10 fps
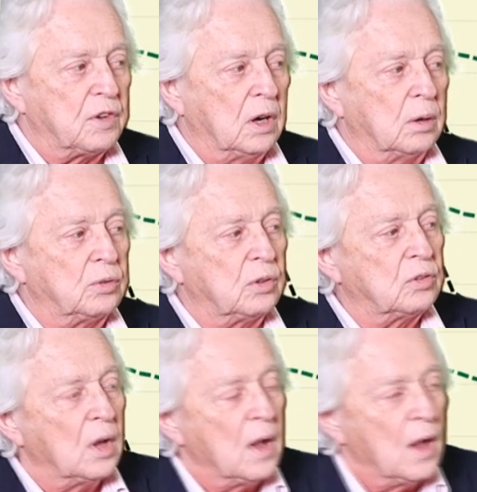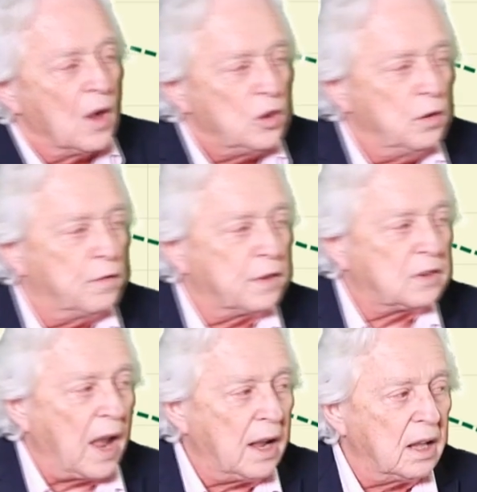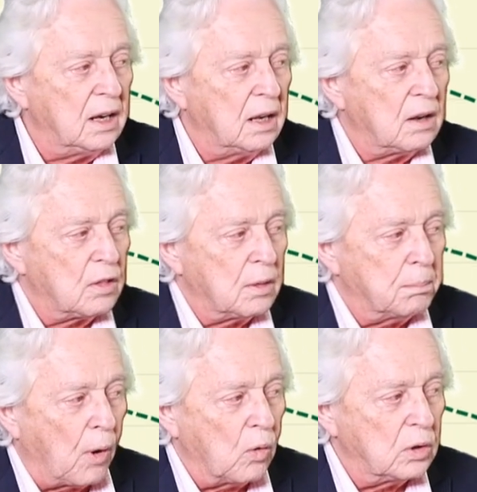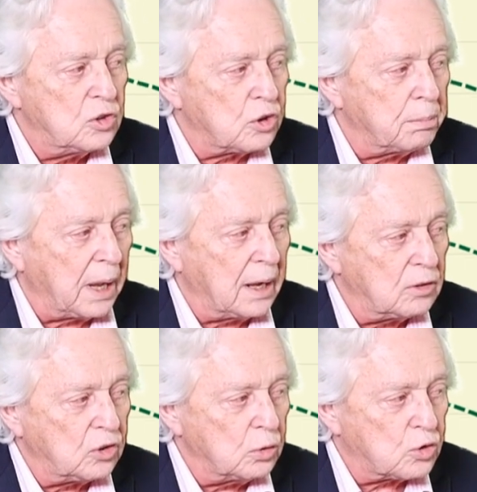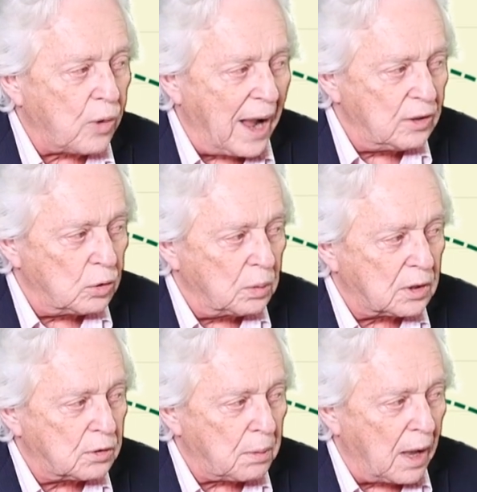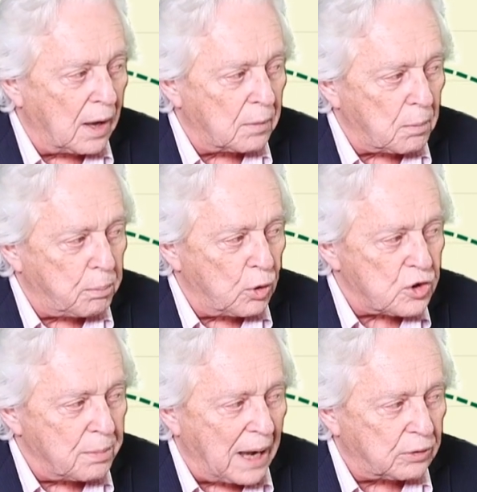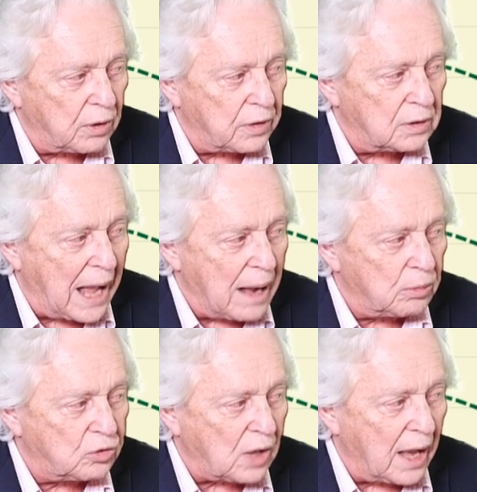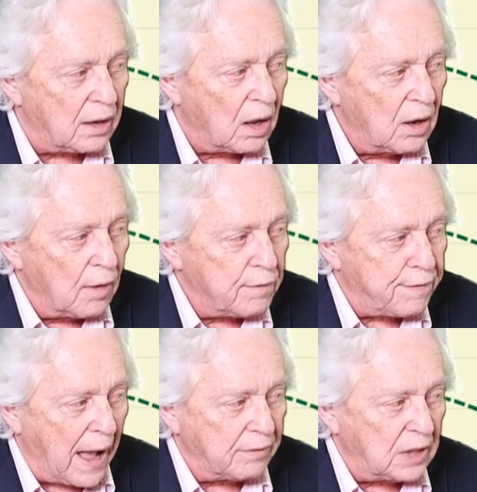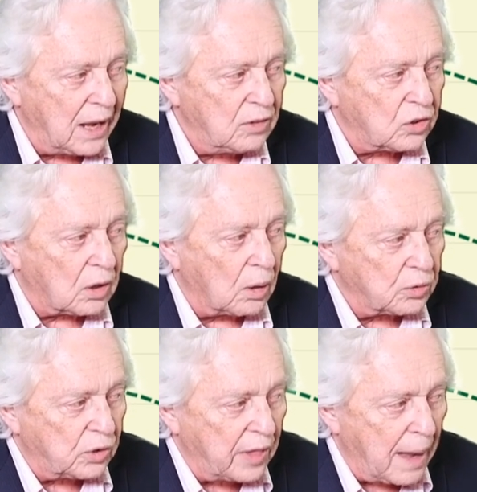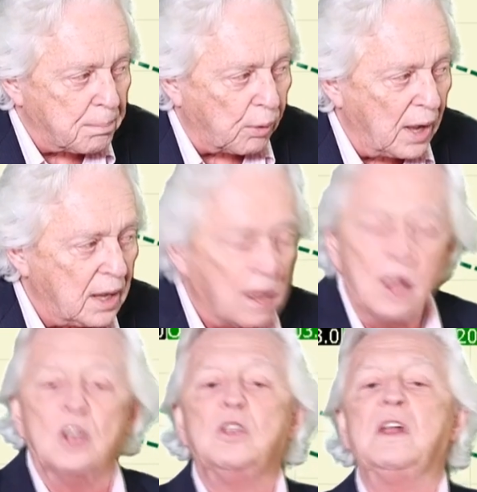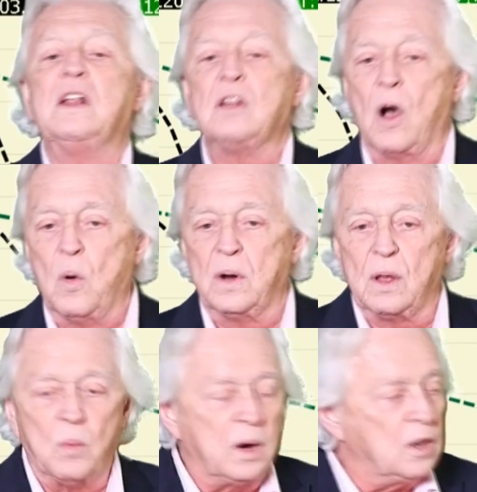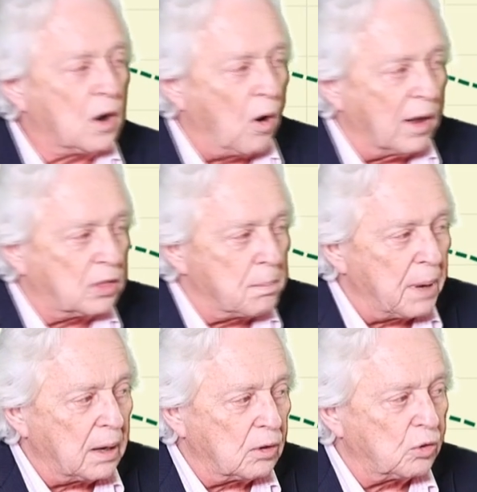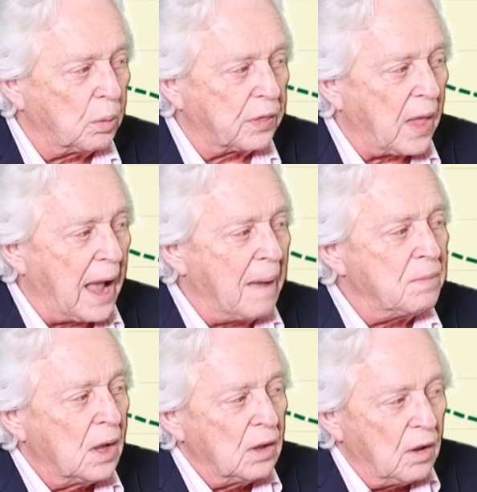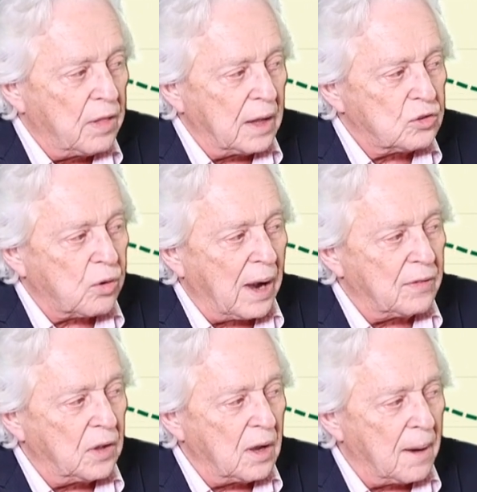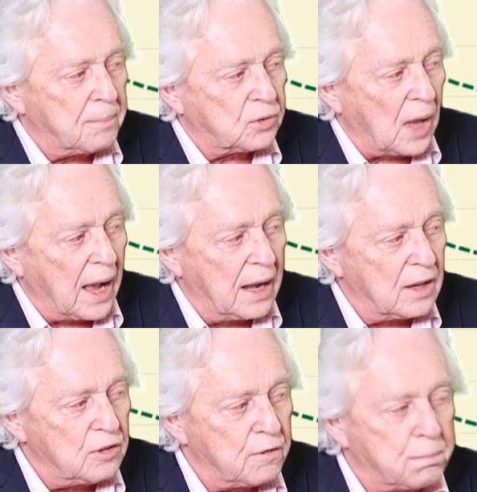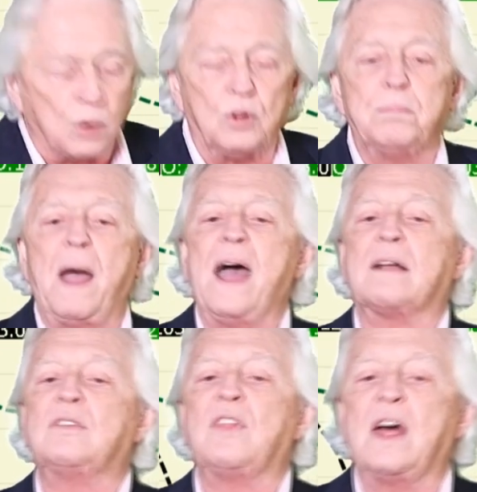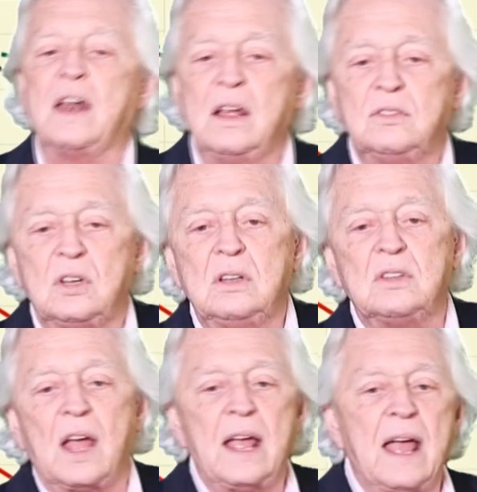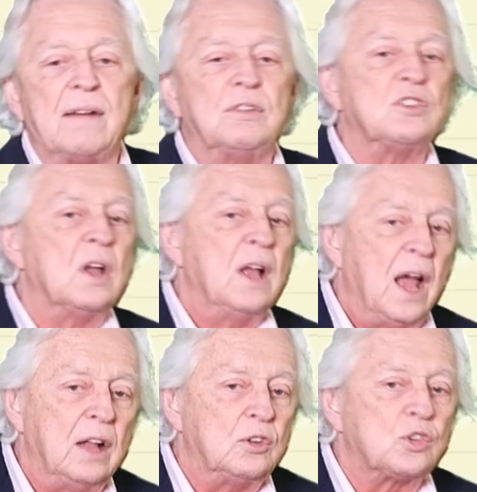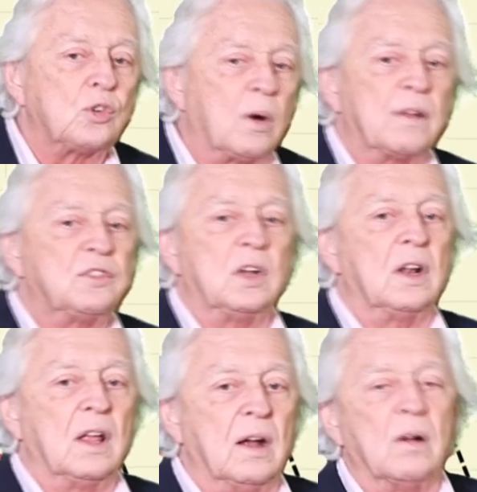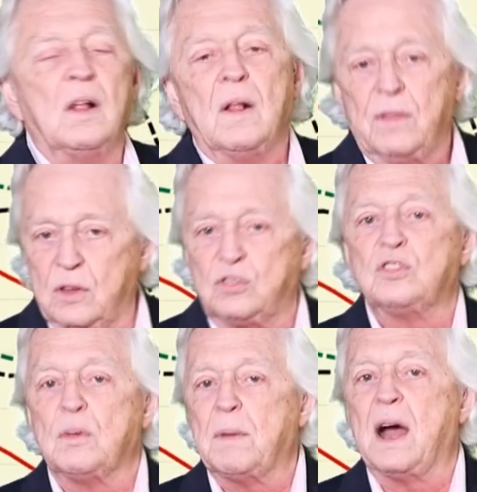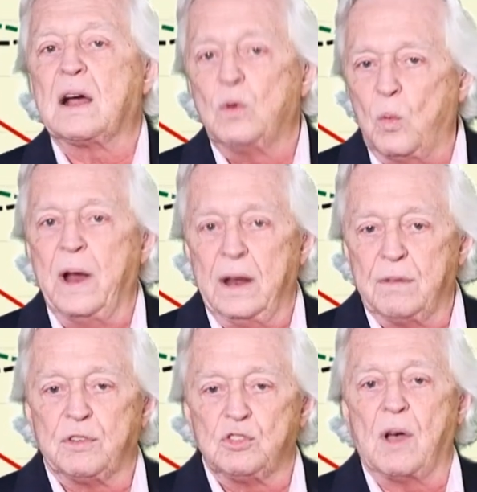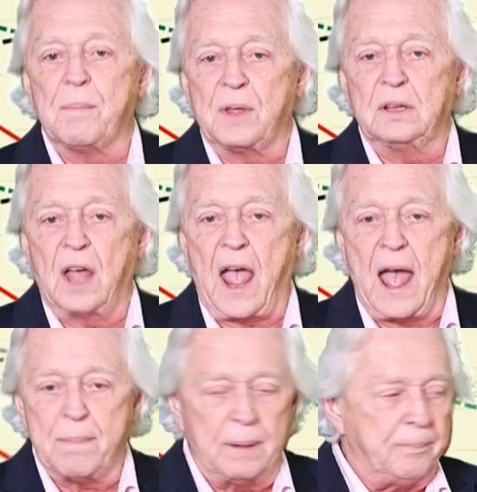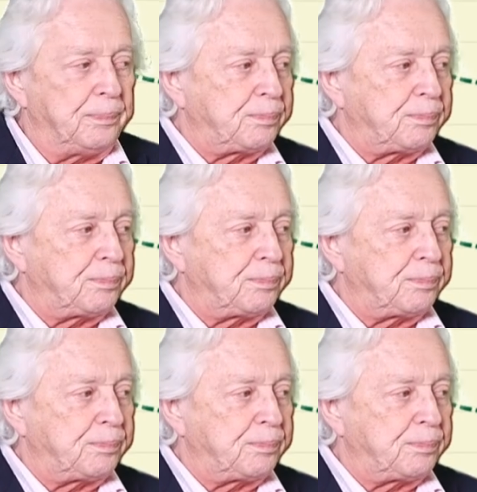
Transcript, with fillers: of closes, you've taken in the Bollinger Bands. You tried to push them out to the downside 5 days ago. See that break? You didn't go anywhere. You caught the bears with that. You then tried the upside, and you've pulled back to that 18-day average, and you're sort of sitting here. This is a market waiting for something to happen.